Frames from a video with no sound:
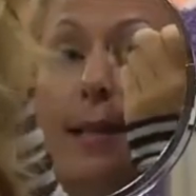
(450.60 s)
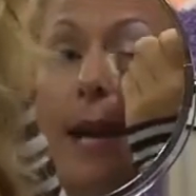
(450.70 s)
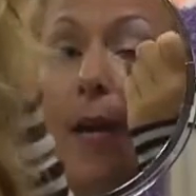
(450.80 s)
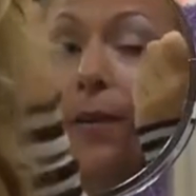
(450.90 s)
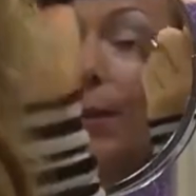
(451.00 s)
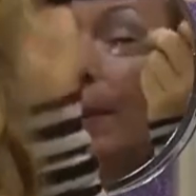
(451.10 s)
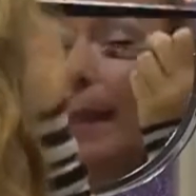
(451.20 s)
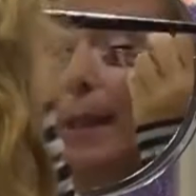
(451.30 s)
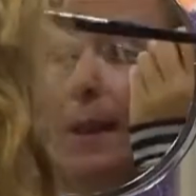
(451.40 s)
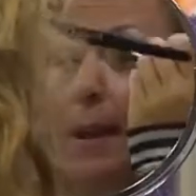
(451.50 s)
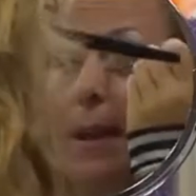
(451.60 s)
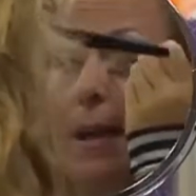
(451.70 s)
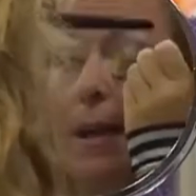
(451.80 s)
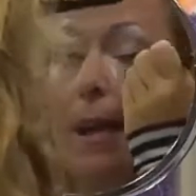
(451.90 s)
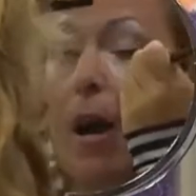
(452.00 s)
down through here.
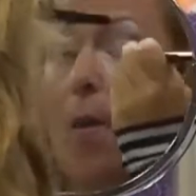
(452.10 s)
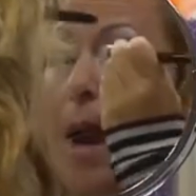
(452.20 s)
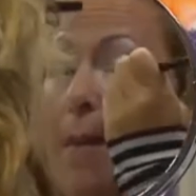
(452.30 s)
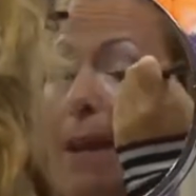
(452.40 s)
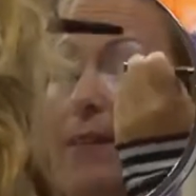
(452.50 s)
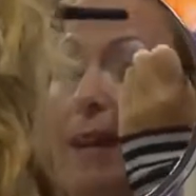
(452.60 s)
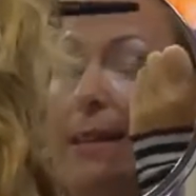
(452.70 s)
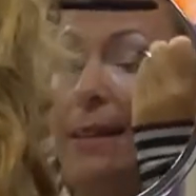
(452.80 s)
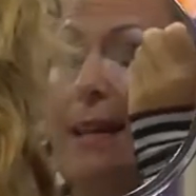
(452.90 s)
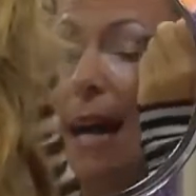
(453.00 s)
Oh, hey, my friends.